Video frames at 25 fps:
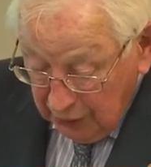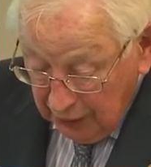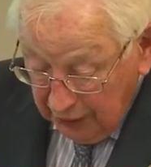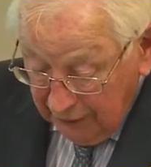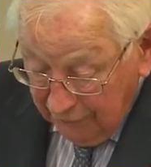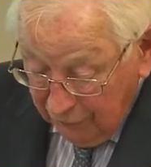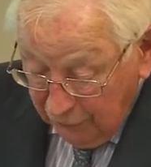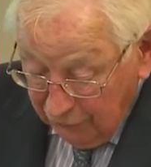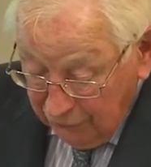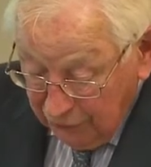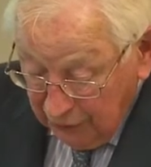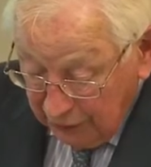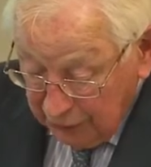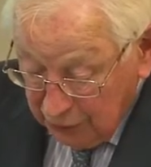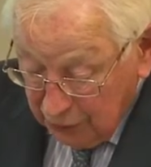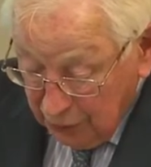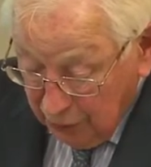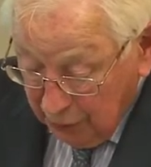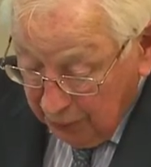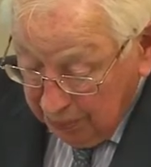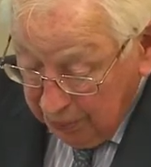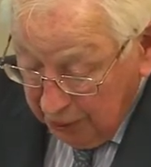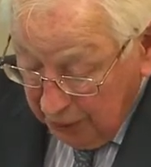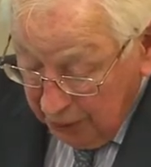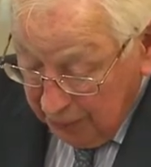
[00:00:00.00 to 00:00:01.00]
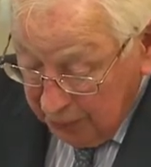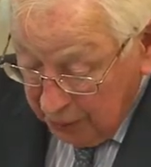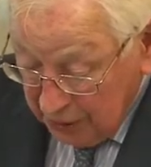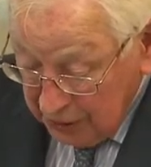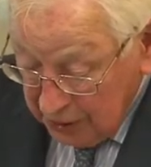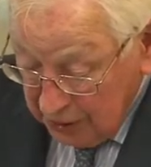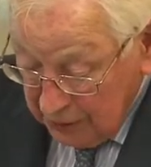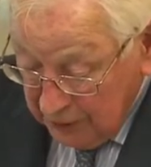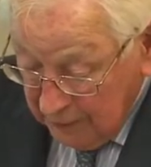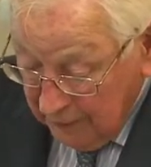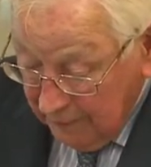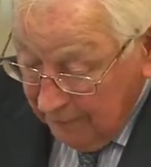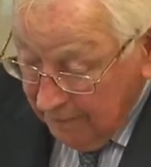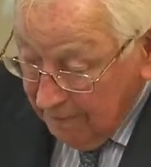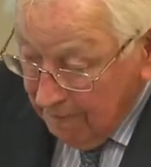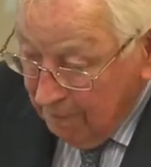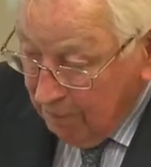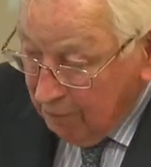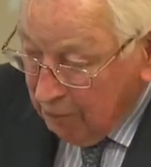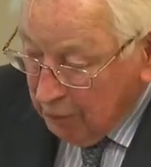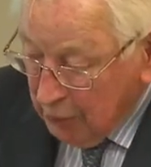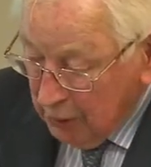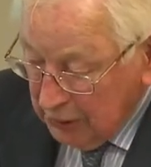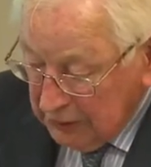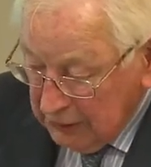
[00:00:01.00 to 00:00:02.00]
to words in order to give effect
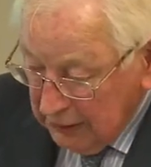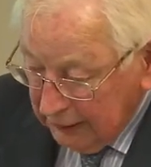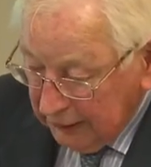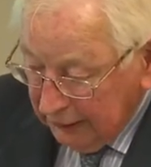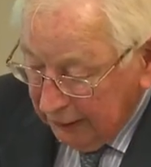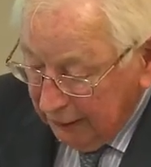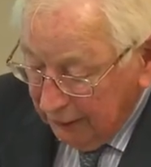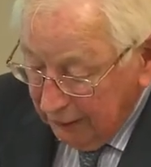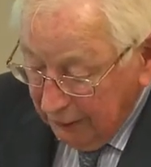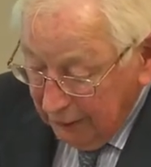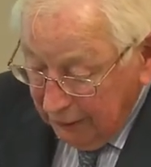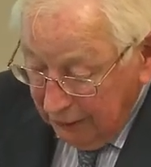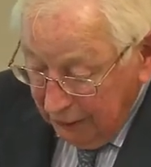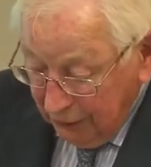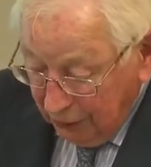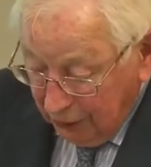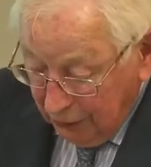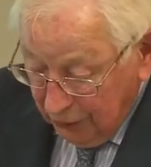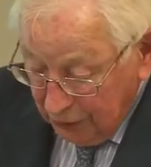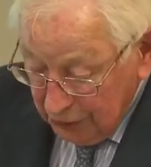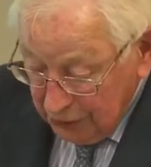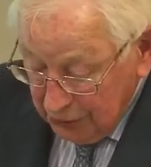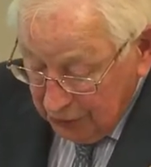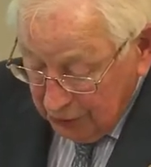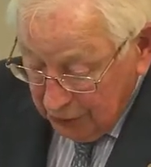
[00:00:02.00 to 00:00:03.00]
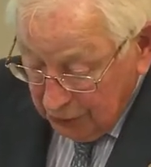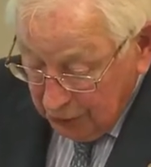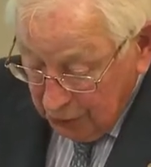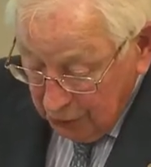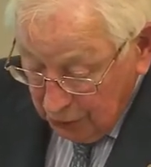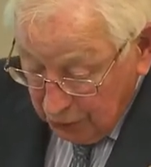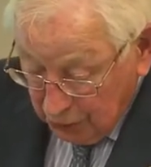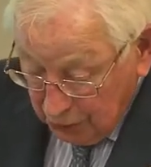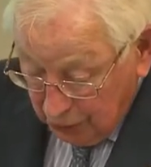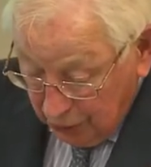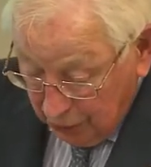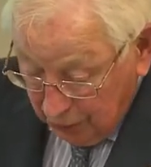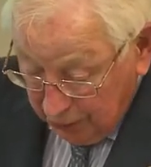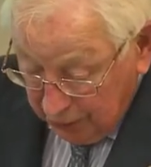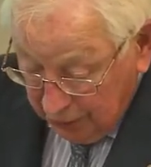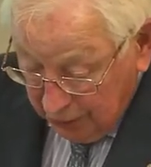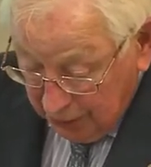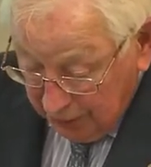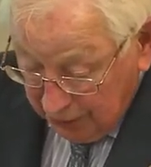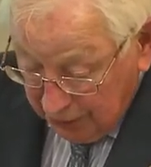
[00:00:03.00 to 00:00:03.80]
to a purpose, particularly a